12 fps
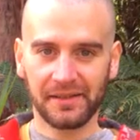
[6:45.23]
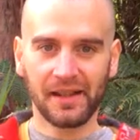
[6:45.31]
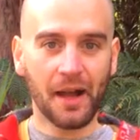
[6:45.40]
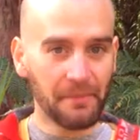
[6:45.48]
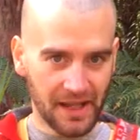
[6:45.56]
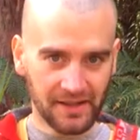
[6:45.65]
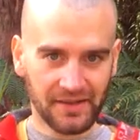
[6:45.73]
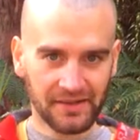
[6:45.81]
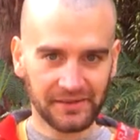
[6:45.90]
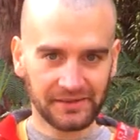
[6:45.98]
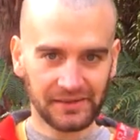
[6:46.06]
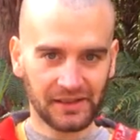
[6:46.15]

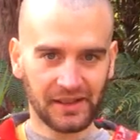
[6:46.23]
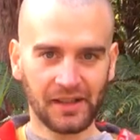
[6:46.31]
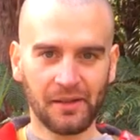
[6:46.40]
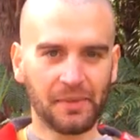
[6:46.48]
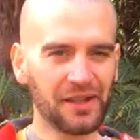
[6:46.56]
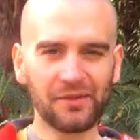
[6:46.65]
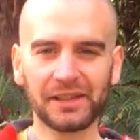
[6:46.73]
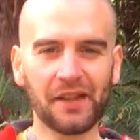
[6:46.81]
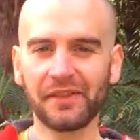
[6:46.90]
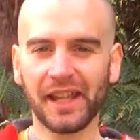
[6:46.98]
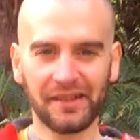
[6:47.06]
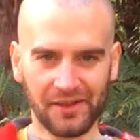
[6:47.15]
But you'll
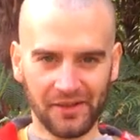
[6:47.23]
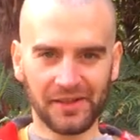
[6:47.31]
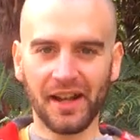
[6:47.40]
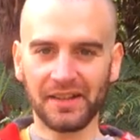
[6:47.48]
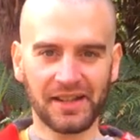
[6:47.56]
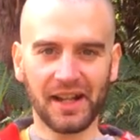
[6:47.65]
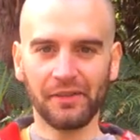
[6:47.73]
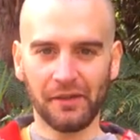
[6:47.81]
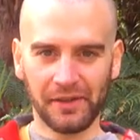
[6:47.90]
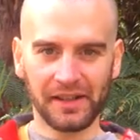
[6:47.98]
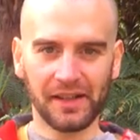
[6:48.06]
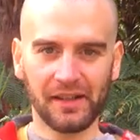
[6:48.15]
never get your dust out of
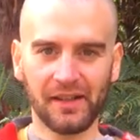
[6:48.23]
everything.